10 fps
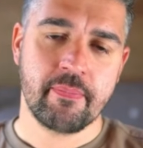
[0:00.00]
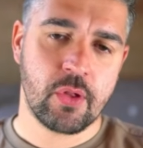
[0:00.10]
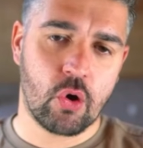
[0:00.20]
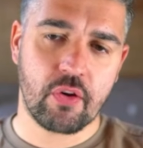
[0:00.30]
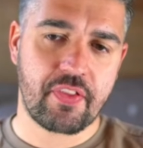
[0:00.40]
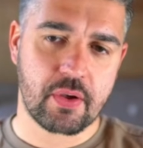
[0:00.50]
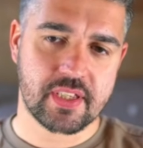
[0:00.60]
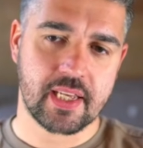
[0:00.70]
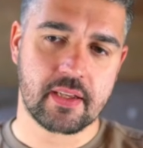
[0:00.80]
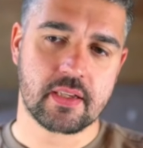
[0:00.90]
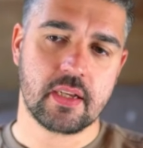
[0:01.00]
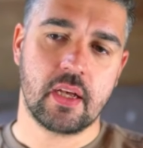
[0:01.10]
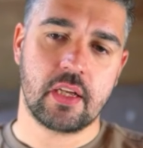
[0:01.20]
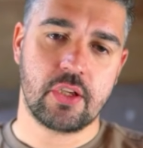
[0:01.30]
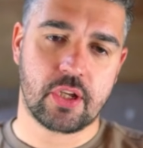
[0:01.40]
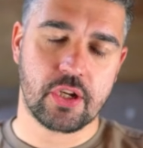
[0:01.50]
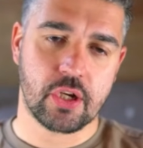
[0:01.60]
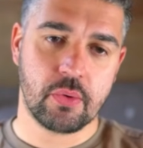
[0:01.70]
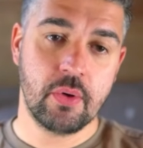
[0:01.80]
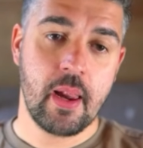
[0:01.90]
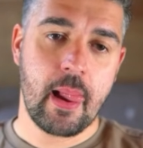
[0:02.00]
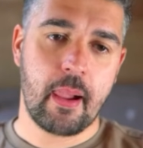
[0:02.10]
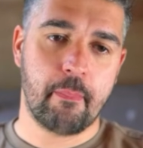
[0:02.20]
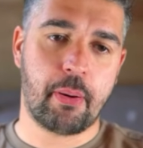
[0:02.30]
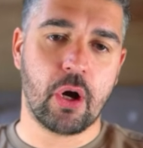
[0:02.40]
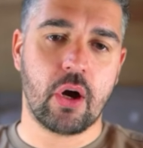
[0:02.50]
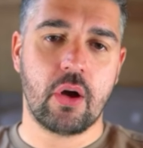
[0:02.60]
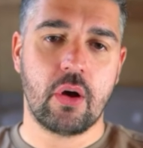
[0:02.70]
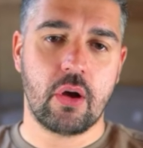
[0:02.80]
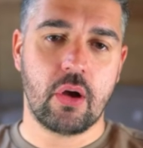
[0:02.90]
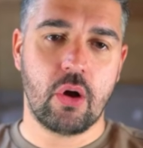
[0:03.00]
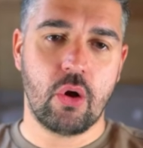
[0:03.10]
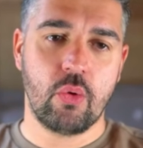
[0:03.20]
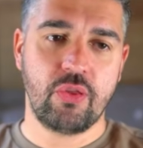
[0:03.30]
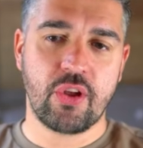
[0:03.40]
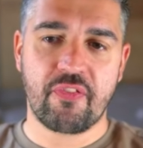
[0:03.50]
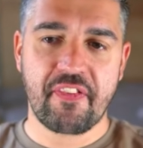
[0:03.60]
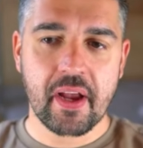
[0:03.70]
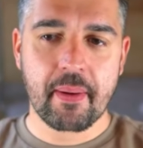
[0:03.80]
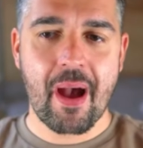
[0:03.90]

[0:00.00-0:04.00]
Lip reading: All of those things you can do. But the thing about